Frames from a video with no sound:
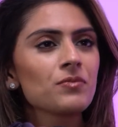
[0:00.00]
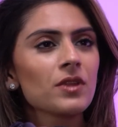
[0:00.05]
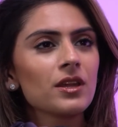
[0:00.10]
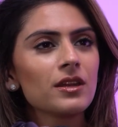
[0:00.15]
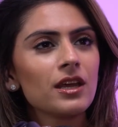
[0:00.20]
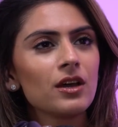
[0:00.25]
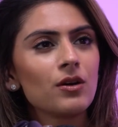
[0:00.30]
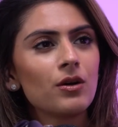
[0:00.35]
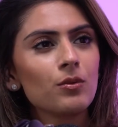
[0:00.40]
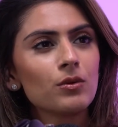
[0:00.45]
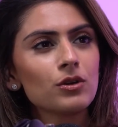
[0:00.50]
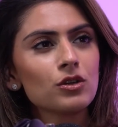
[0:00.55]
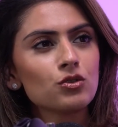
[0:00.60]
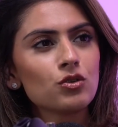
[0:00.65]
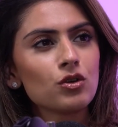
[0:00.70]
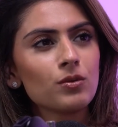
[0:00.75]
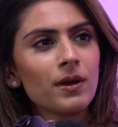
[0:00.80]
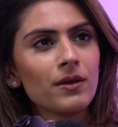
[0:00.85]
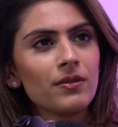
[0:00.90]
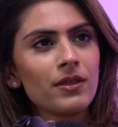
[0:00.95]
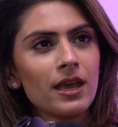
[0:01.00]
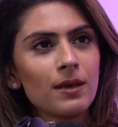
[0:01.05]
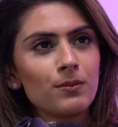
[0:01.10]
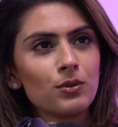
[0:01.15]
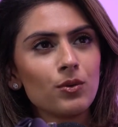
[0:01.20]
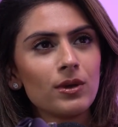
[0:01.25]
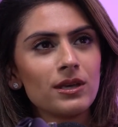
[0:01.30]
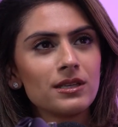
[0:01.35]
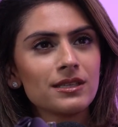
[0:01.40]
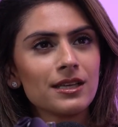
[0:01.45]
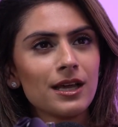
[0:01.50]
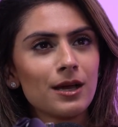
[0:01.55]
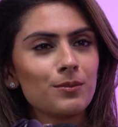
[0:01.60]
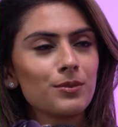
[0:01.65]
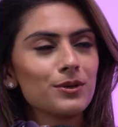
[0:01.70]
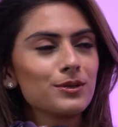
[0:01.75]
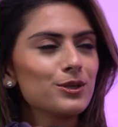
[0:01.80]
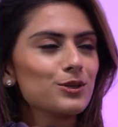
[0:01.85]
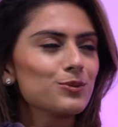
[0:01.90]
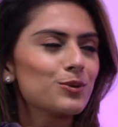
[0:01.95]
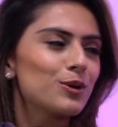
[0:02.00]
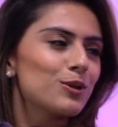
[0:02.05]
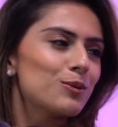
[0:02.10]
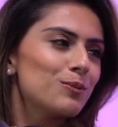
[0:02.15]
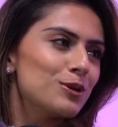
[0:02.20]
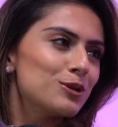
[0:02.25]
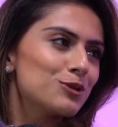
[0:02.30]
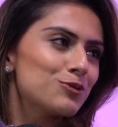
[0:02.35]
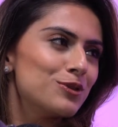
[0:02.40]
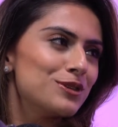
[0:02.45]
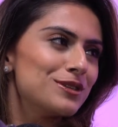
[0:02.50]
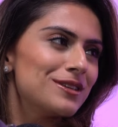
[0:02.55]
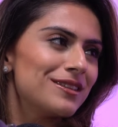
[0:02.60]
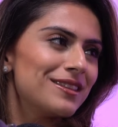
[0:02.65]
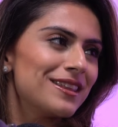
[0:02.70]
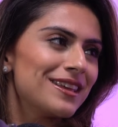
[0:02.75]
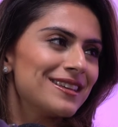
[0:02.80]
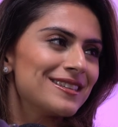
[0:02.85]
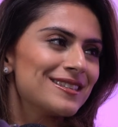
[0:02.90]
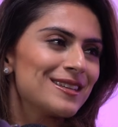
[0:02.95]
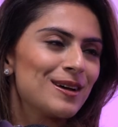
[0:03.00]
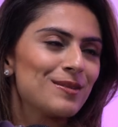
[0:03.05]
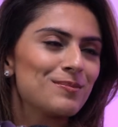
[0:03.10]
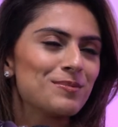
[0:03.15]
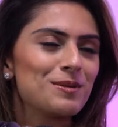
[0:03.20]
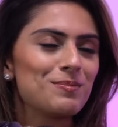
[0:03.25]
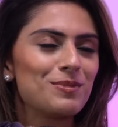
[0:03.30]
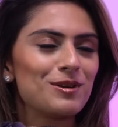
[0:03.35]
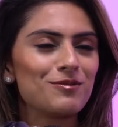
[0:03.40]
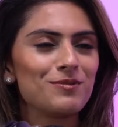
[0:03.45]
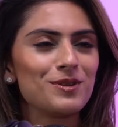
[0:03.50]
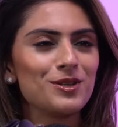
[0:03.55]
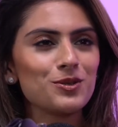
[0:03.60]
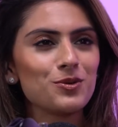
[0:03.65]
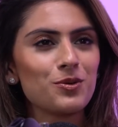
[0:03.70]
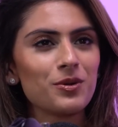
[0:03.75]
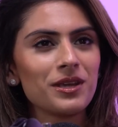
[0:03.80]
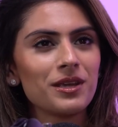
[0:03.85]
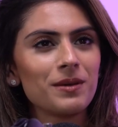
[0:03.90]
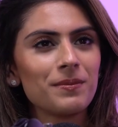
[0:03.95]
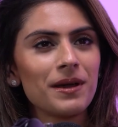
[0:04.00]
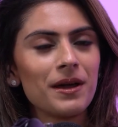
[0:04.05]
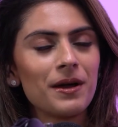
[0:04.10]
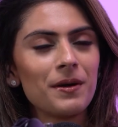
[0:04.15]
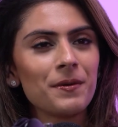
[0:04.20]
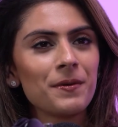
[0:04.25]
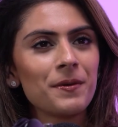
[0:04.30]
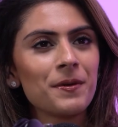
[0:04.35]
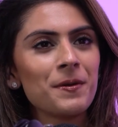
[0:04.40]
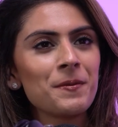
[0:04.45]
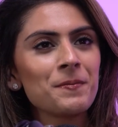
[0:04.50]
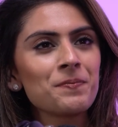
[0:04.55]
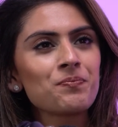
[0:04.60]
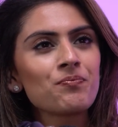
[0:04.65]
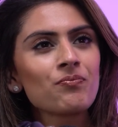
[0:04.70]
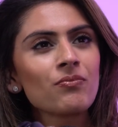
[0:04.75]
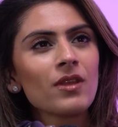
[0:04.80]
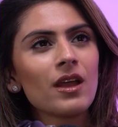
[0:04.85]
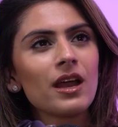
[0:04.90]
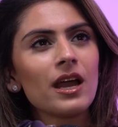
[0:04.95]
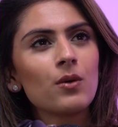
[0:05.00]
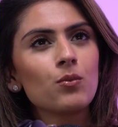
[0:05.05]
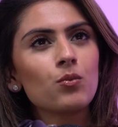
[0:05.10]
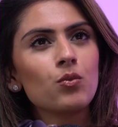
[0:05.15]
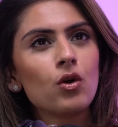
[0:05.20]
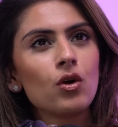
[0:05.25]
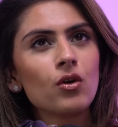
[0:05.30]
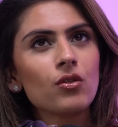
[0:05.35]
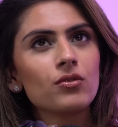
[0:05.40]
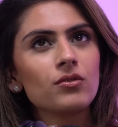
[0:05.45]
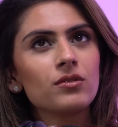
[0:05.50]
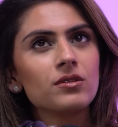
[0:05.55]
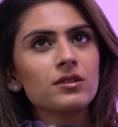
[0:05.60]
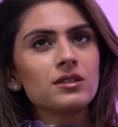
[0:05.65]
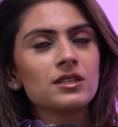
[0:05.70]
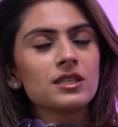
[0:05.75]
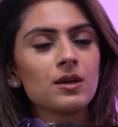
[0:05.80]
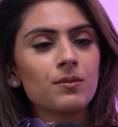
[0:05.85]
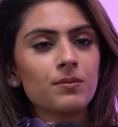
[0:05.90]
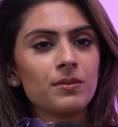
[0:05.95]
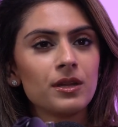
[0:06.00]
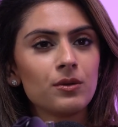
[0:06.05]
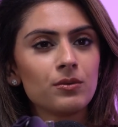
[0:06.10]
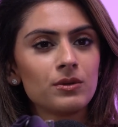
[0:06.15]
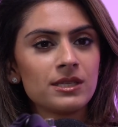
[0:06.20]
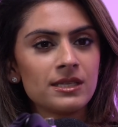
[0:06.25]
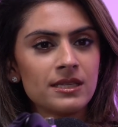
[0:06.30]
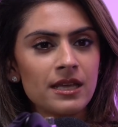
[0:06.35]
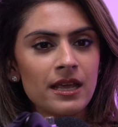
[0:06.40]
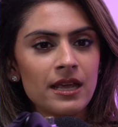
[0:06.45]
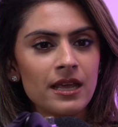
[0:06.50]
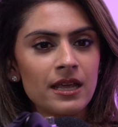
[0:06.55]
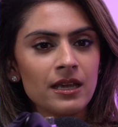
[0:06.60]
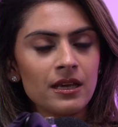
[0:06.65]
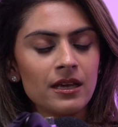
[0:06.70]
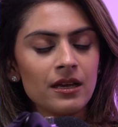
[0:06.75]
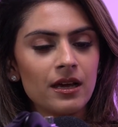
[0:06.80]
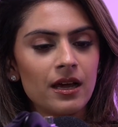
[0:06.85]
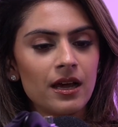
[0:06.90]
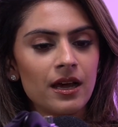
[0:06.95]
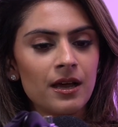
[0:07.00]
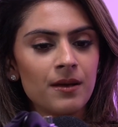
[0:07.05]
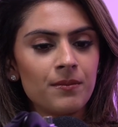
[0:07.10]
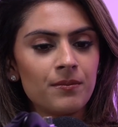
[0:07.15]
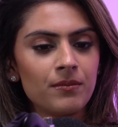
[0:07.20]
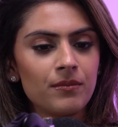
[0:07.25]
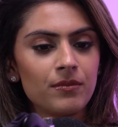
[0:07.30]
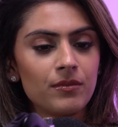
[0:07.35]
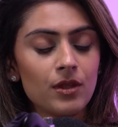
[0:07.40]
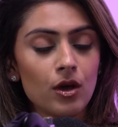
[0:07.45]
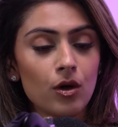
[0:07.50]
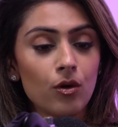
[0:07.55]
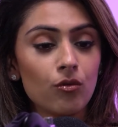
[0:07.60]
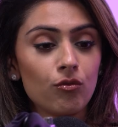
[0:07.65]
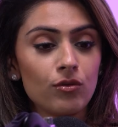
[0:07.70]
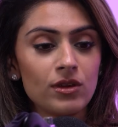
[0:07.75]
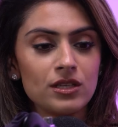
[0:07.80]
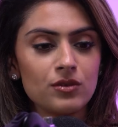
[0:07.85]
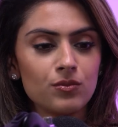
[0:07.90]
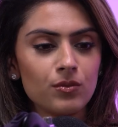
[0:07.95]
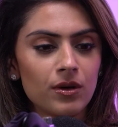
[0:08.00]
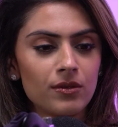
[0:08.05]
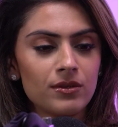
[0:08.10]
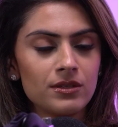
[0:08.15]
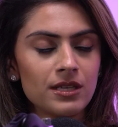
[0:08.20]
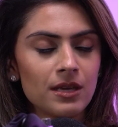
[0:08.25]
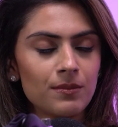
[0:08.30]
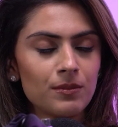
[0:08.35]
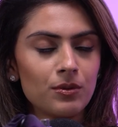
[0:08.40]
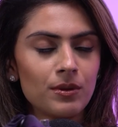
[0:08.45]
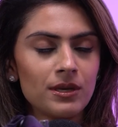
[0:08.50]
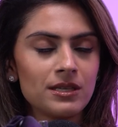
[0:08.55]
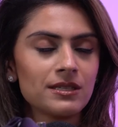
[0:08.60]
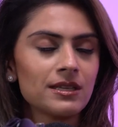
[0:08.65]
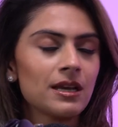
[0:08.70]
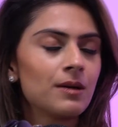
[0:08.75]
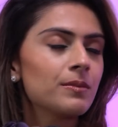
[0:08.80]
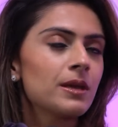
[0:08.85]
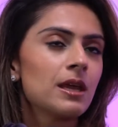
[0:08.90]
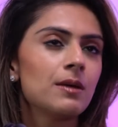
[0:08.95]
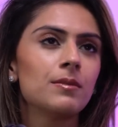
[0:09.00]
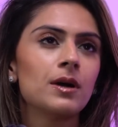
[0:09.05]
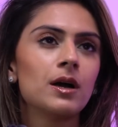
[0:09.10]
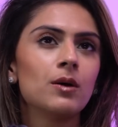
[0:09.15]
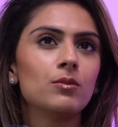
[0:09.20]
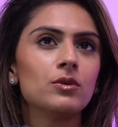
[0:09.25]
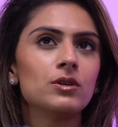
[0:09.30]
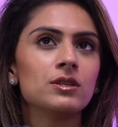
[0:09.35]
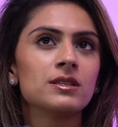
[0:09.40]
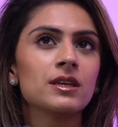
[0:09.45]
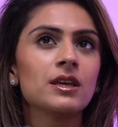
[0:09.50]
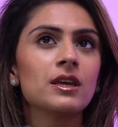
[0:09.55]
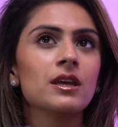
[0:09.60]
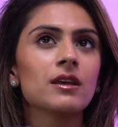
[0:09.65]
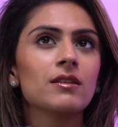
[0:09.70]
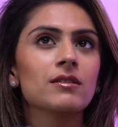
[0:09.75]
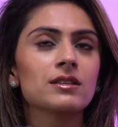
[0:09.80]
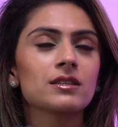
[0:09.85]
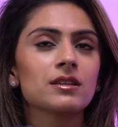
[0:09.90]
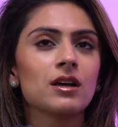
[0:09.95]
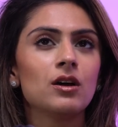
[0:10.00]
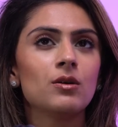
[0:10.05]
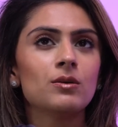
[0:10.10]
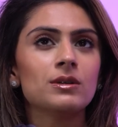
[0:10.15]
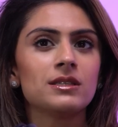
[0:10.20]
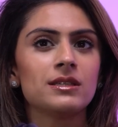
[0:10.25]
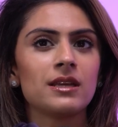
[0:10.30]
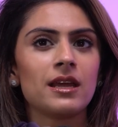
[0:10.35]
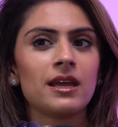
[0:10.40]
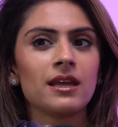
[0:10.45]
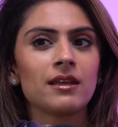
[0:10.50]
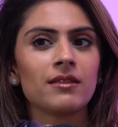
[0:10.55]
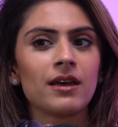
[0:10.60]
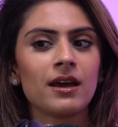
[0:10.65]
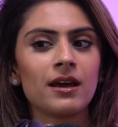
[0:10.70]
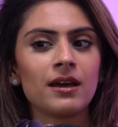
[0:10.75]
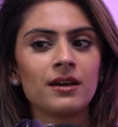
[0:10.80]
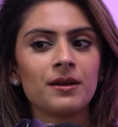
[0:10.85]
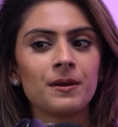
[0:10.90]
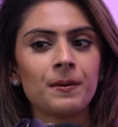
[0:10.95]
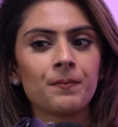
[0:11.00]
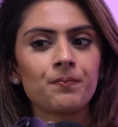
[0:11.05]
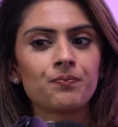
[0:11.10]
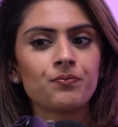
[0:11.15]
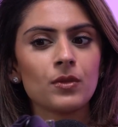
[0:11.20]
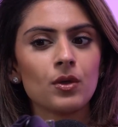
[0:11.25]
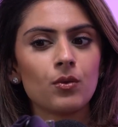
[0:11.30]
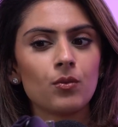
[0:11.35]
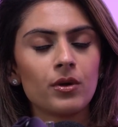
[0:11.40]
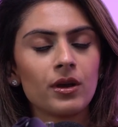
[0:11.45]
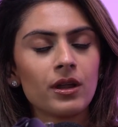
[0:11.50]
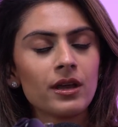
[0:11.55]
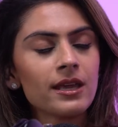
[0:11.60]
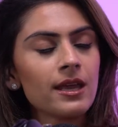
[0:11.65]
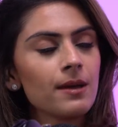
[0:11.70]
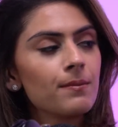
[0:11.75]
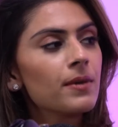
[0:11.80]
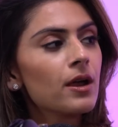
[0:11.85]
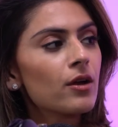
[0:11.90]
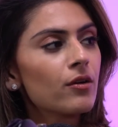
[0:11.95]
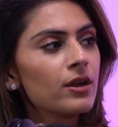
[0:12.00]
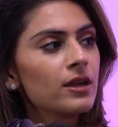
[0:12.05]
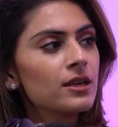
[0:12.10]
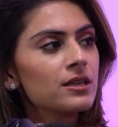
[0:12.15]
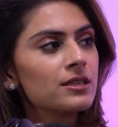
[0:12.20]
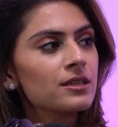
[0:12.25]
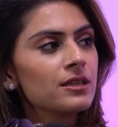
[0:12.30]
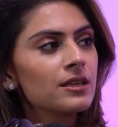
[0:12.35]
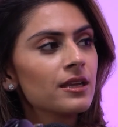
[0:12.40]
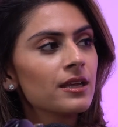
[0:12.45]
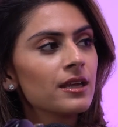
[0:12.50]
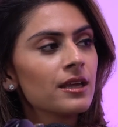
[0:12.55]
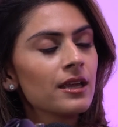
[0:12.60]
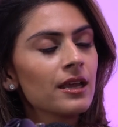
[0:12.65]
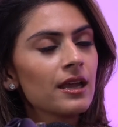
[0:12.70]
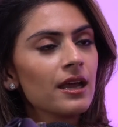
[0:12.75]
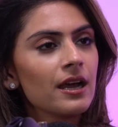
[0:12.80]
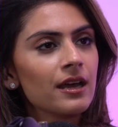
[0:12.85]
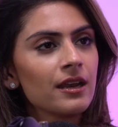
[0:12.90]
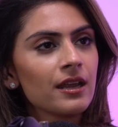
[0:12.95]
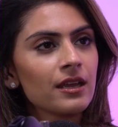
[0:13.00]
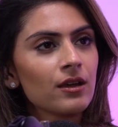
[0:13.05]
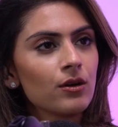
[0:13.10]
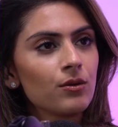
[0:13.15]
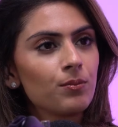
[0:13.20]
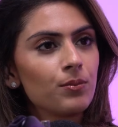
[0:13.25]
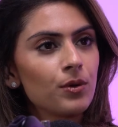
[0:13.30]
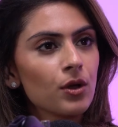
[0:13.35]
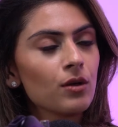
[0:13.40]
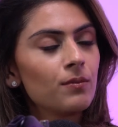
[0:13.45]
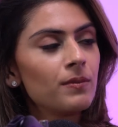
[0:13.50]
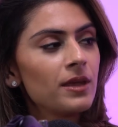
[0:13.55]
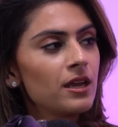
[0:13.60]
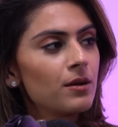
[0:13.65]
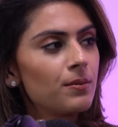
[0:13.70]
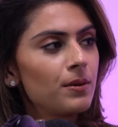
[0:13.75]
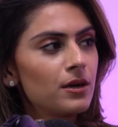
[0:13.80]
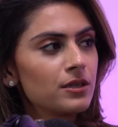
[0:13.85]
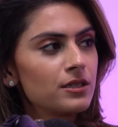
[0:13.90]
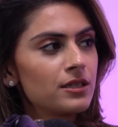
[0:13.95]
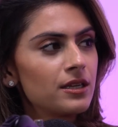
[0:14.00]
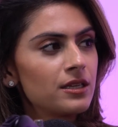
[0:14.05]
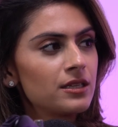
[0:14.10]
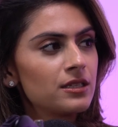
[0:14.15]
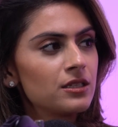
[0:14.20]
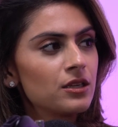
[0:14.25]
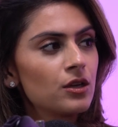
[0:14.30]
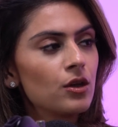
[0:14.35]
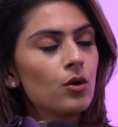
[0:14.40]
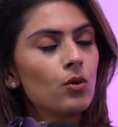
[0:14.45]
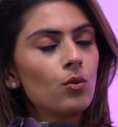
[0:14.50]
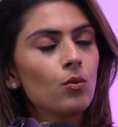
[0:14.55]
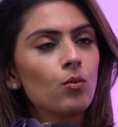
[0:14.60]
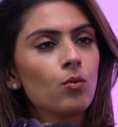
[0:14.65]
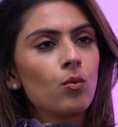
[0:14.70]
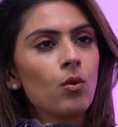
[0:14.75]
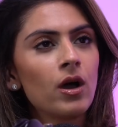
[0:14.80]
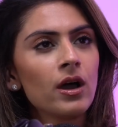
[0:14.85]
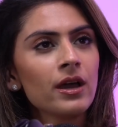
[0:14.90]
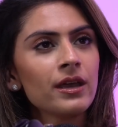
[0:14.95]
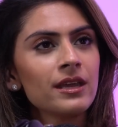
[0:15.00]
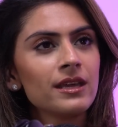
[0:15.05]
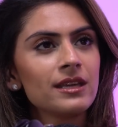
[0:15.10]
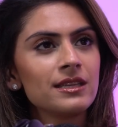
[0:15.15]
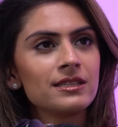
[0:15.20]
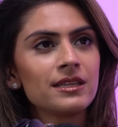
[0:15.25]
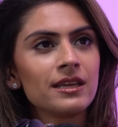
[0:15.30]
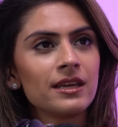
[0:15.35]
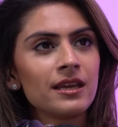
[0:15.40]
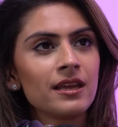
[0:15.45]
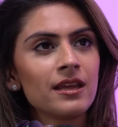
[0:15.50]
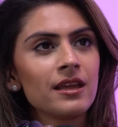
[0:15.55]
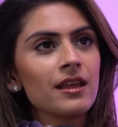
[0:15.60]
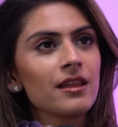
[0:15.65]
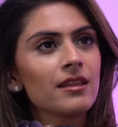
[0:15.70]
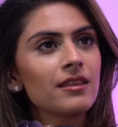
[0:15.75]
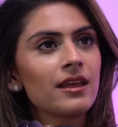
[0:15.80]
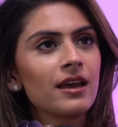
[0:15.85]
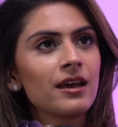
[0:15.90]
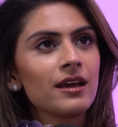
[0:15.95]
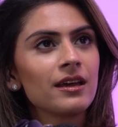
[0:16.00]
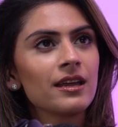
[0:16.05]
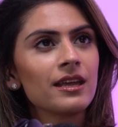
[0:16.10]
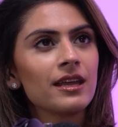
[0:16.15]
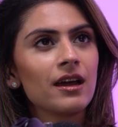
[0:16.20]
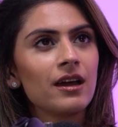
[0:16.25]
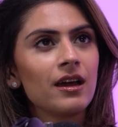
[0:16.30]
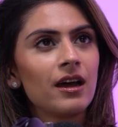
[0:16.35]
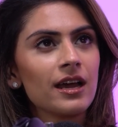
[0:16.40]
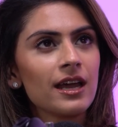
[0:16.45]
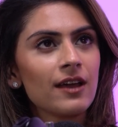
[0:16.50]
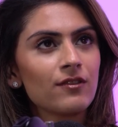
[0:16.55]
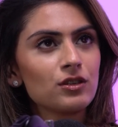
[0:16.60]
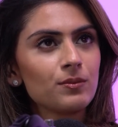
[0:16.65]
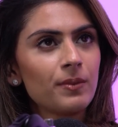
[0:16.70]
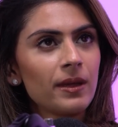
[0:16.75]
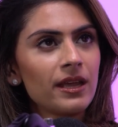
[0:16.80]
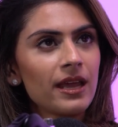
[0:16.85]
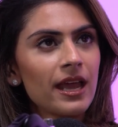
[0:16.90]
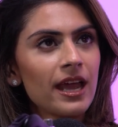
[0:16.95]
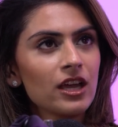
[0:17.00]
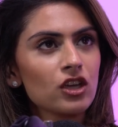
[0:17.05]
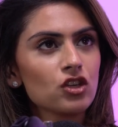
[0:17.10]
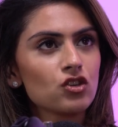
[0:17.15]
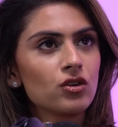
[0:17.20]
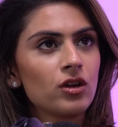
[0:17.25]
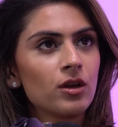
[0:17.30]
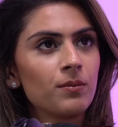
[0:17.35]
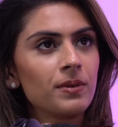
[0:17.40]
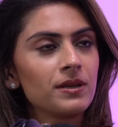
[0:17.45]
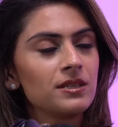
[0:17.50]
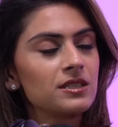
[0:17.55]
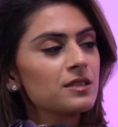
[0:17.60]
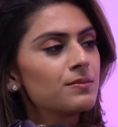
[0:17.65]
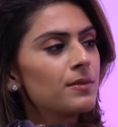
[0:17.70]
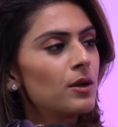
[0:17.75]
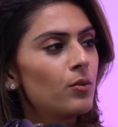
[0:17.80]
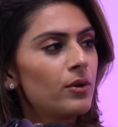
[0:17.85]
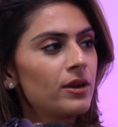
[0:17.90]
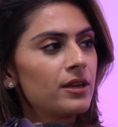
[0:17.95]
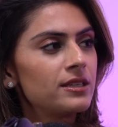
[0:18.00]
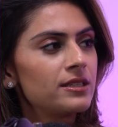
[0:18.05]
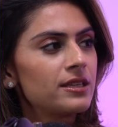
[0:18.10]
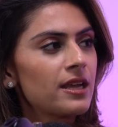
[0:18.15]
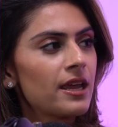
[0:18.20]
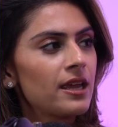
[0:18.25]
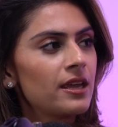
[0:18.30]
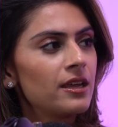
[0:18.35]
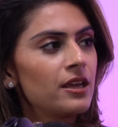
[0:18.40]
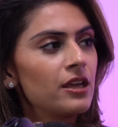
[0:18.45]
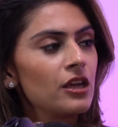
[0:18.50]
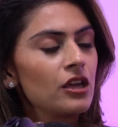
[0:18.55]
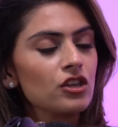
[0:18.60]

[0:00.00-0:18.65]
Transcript: Now, I want to talk about the MUA scam because it's one of the most recent things that people have been talking Everyone's about. Talking about. And what somebody was saying, um, the whole reason why this MUA scam came up was this girl was saying that when I get married, and I book a makeup artist, why is it that I have to pay extra because it's my wedding day?